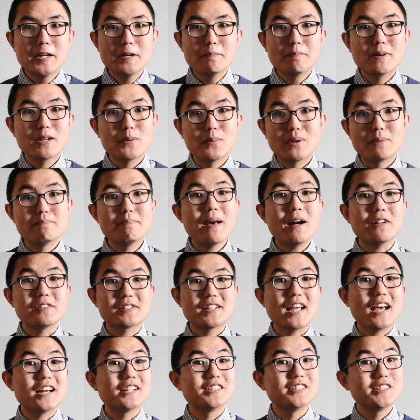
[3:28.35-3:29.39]
but it would
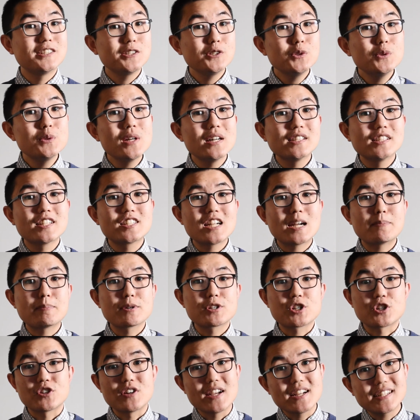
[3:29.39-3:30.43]
melt as soon as the
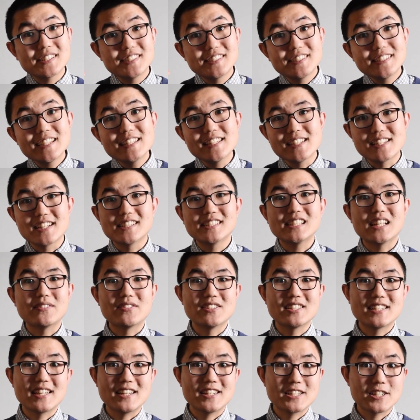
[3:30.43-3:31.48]
temperature exceeded
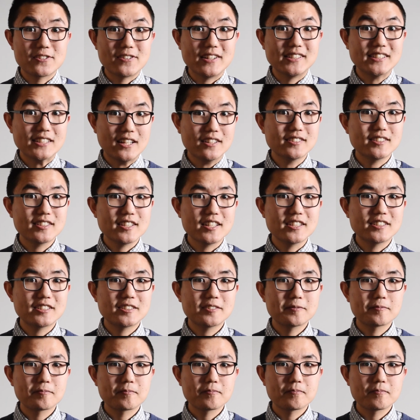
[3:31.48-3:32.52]
17 degrees Celsius.